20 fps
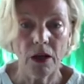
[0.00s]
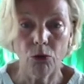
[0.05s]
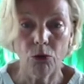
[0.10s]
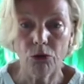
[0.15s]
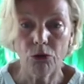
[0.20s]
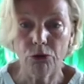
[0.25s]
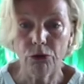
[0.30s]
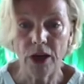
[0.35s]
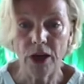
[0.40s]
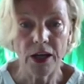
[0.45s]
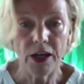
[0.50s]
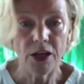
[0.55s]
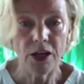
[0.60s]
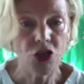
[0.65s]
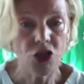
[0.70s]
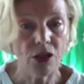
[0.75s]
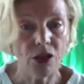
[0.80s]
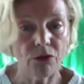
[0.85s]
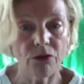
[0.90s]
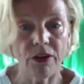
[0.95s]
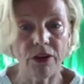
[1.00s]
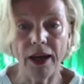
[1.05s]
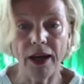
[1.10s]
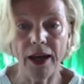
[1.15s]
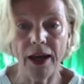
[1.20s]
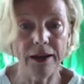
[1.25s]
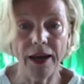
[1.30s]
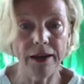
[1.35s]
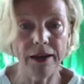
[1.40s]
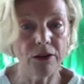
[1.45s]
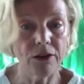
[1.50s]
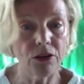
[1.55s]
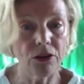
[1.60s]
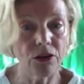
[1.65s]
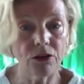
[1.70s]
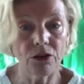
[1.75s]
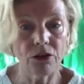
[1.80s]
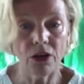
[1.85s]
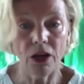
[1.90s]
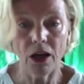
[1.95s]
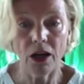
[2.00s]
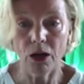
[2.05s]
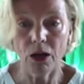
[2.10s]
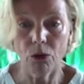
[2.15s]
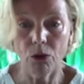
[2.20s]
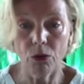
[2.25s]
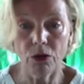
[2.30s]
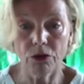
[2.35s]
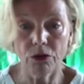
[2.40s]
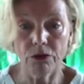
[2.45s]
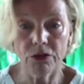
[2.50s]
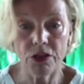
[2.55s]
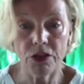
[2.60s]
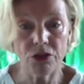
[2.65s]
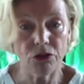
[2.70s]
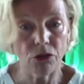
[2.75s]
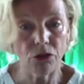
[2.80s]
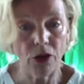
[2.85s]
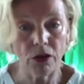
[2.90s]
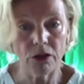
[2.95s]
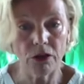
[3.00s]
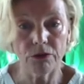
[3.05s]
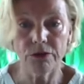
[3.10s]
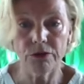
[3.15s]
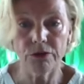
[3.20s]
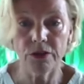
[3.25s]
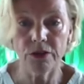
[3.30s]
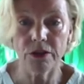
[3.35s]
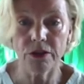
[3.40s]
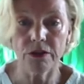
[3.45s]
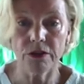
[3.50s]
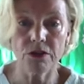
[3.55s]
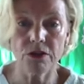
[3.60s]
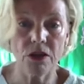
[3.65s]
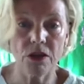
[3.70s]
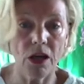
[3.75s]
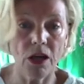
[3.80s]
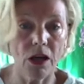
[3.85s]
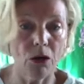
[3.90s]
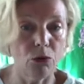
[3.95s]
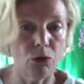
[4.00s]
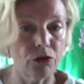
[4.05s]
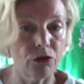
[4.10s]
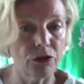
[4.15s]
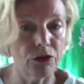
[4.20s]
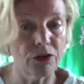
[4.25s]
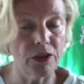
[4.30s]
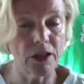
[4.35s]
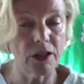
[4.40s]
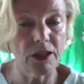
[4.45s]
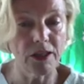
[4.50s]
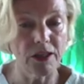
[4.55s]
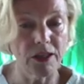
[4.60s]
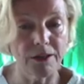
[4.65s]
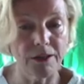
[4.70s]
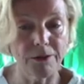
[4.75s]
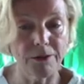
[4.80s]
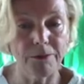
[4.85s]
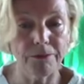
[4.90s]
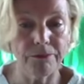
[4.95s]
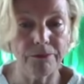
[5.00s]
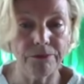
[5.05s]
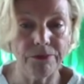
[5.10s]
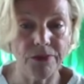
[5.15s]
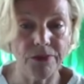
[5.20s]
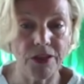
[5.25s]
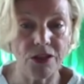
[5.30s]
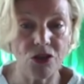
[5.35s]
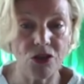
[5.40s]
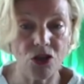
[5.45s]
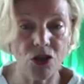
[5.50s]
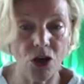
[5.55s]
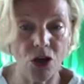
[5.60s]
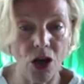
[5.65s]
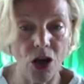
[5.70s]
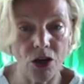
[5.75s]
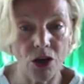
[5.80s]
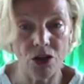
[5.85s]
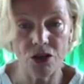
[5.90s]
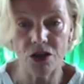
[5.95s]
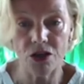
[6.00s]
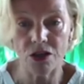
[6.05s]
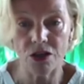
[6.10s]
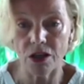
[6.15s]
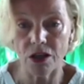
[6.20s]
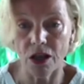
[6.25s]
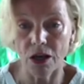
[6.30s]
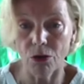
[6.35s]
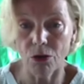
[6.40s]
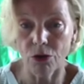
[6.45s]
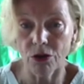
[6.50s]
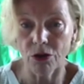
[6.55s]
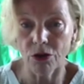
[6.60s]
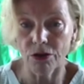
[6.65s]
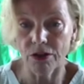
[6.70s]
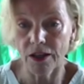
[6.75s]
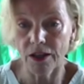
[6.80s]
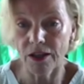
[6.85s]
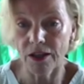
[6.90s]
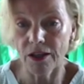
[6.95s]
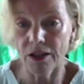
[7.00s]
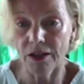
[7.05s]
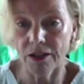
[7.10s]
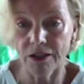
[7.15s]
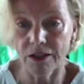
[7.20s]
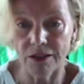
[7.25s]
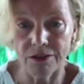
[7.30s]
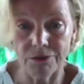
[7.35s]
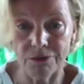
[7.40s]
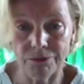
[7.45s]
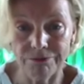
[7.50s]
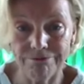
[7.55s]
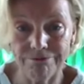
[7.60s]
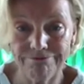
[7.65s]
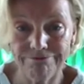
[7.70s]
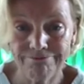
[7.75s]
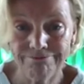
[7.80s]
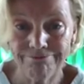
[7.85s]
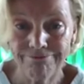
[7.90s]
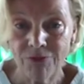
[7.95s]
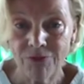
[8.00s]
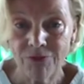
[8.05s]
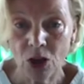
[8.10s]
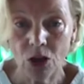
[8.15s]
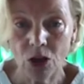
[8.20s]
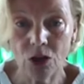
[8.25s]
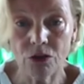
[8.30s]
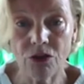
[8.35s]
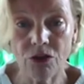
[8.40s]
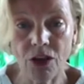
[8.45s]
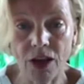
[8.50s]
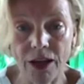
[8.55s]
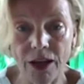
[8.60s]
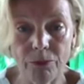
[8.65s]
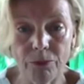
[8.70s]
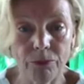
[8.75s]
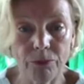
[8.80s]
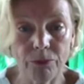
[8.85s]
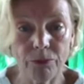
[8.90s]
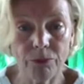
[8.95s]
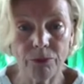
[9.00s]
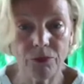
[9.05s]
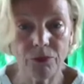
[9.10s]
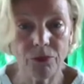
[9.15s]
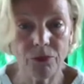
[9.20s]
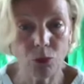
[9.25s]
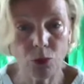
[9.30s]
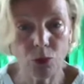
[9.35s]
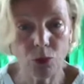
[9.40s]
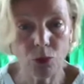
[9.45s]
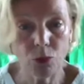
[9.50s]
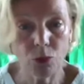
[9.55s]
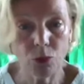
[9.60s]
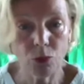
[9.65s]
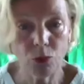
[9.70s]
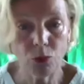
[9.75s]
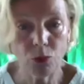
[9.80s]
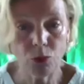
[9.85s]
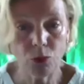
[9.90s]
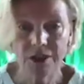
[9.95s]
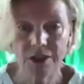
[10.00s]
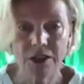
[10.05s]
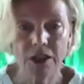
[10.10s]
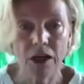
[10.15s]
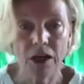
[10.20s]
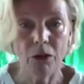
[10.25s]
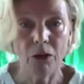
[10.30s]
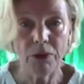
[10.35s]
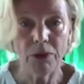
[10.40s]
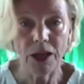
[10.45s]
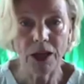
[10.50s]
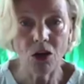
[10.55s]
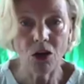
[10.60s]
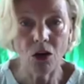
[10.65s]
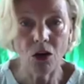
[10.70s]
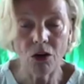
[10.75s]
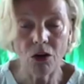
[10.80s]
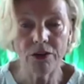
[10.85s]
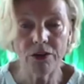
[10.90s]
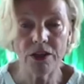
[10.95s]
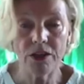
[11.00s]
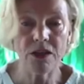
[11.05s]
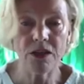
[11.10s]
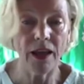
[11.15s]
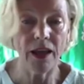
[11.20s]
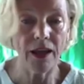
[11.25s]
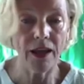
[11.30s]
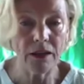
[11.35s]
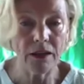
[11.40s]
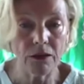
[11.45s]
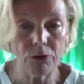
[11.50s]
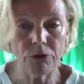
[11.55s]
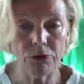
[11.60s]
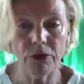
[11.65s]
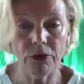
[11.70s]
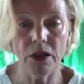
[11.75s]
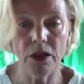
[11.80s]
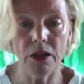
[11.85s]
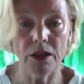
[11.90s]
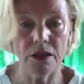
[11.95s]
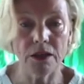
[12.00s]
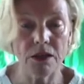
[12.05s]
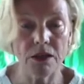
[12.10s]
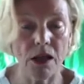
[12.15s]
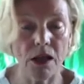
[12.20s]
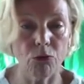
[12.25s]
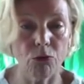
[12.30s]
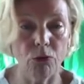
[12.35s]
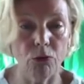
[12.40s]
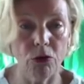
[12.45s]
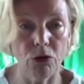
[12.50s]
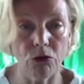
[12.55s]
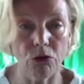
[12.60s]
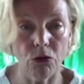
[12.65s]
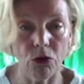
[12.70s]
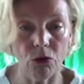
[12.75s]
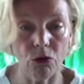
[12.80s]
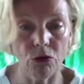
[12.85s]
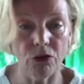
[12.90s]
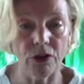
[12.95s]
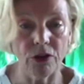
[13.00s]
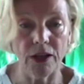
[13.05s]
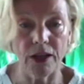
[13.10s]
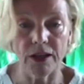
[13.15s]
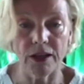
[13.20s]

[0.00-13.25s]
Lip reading: rage, our anger, our destructiveness, our disgust, our contempt, whatever. I mean, all these negative feelings that we're holding.